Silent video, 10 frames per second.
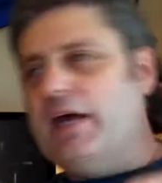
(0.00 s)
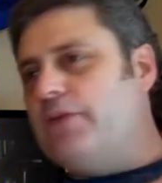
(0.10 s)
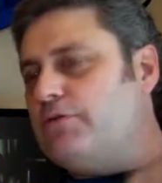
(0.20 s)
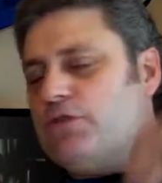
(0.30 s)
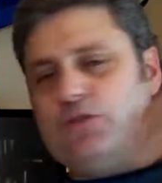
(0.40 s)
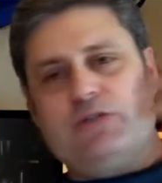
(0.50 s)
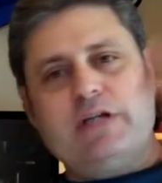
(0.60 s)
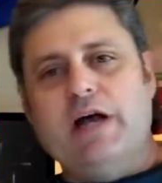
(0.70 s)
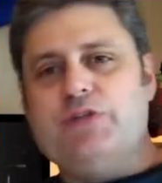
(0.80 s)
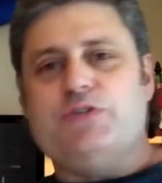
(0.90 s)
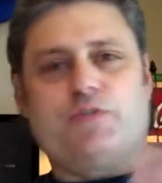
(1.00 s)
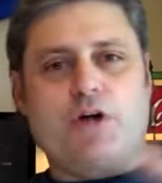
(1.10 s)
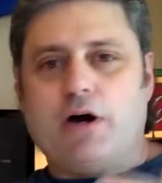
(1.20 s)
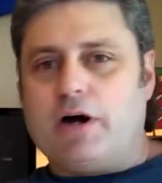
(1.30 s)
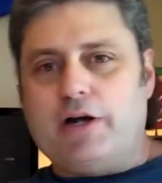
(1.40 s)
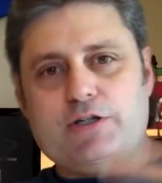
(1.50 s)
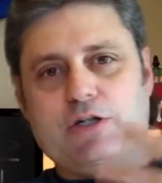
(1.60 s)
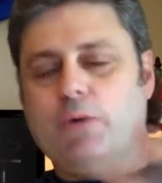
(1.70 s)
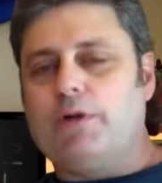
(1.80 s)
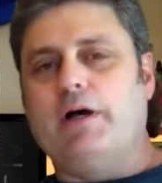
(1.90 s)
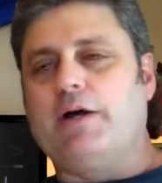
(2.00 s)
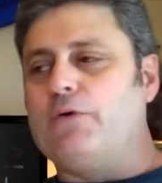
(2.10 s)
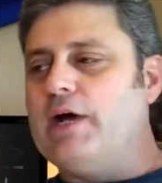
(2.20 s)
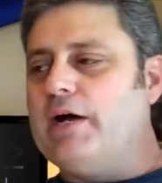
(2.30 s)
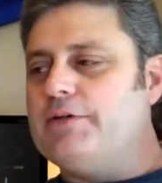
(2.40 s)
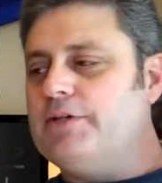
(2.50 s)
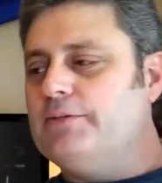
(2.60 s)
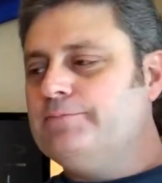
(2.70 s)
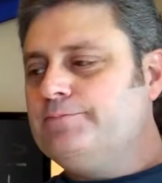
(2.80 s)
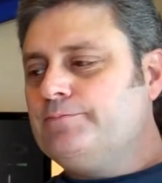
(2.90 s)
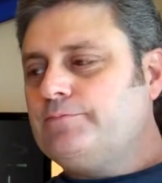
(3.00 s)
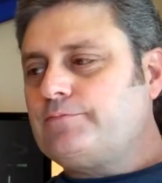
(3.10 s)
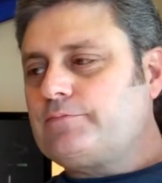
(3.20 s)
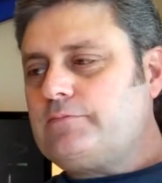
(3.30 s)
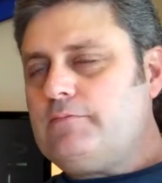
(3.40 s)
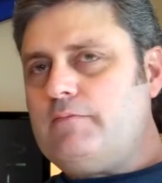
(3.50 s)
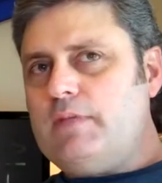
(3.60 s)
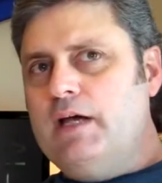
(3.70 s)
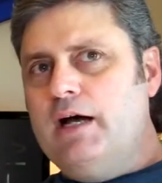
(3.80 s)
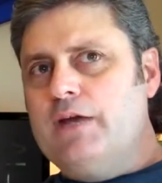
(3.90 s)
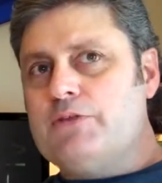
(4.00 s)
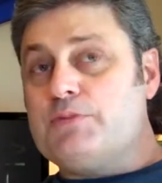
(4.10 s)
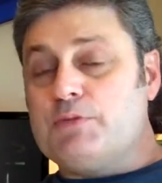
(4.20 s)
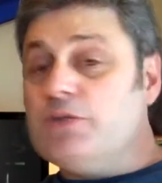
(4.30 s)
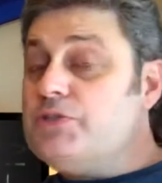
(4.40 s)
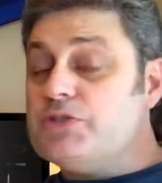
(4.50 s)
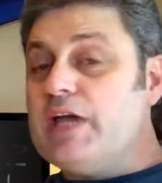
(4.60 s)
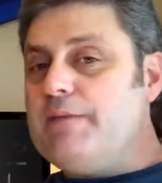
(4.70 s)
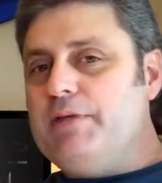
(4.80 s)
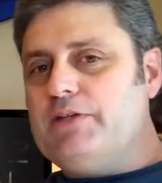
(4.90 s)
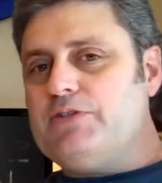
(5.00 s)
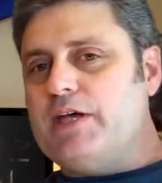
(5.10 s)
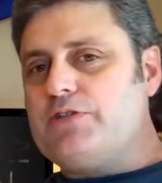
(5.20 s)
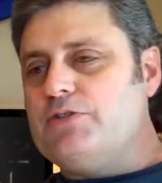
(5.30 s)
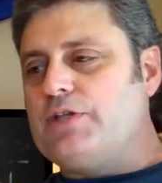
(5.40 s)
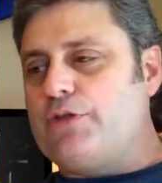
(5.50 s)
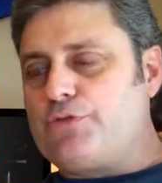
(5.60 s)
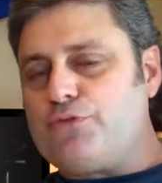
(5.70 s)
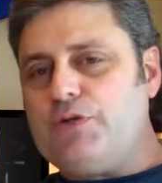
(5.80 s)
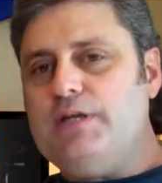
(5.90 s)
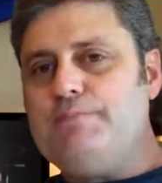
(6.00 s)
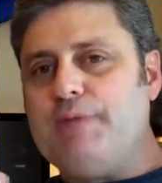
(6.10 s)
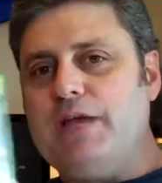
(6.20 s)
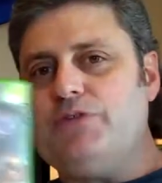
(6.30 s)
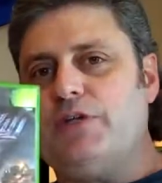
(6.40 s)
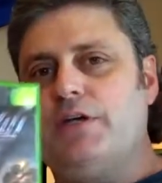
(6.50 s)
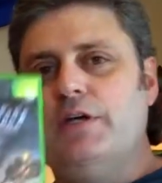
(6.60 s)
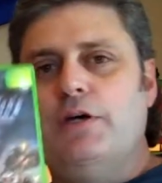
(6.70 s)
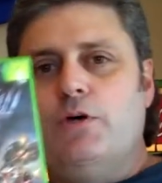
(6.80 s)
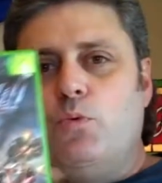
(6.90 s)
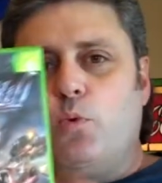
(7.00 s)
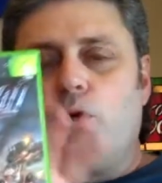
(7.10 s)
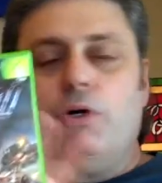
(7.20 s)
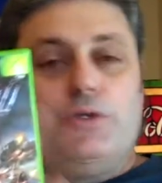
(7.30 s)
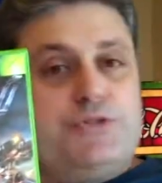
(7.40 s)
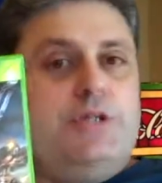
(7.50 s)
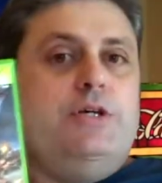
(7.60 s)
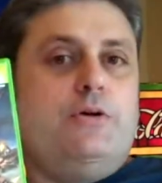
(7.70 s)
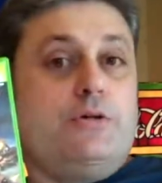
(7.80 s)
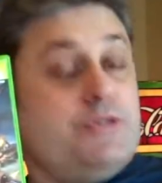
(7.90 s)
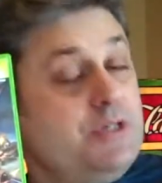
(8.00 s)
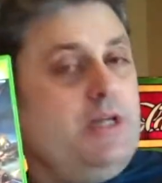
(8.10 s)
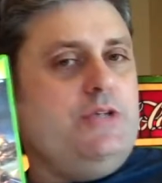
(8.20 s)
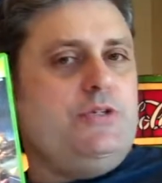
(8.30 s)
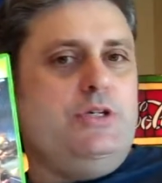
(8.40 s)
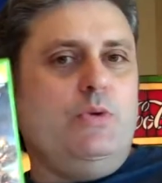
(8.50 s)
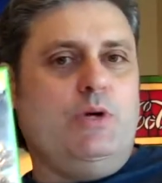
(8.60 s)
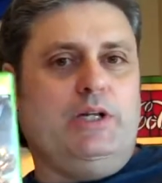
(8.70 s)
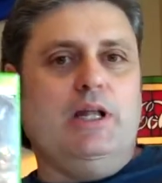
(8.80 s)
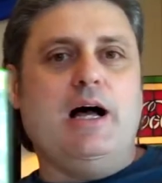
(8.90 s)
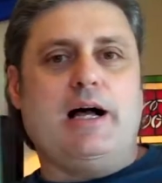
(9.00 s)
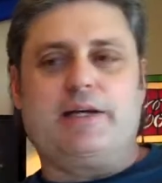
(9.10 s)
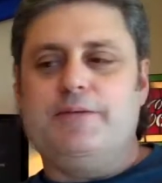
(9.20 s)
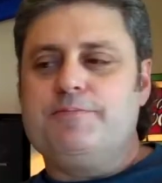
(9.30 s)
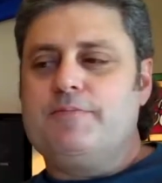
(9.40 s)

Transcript: And there's just tons of carnage going on around you. Uh, there's some good sniping sections. You get three basic worlds that you, or cities that you unlock.